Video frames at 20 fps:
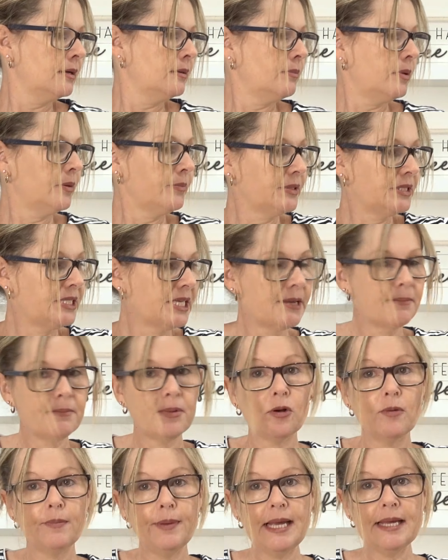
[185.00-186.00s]
Pop the TM
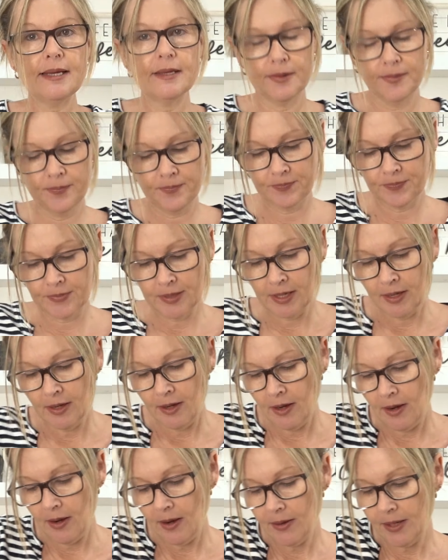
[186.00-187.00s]
bowl back.
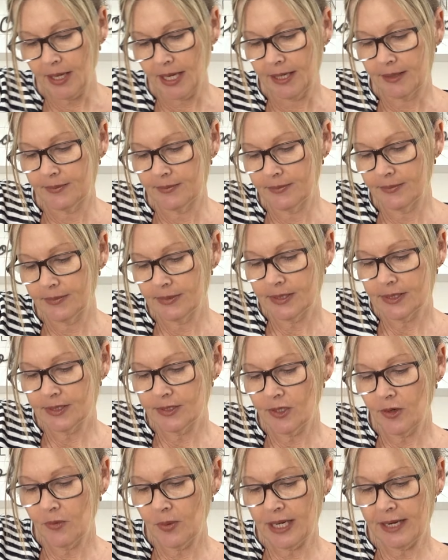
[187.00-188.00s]
Okay,
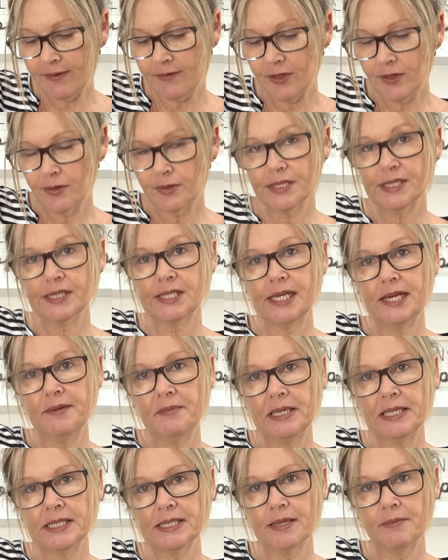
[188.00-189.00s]
so whenever you're
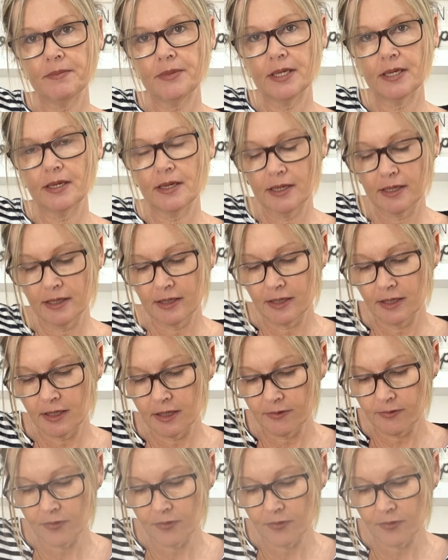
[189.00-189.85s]
steaming something in the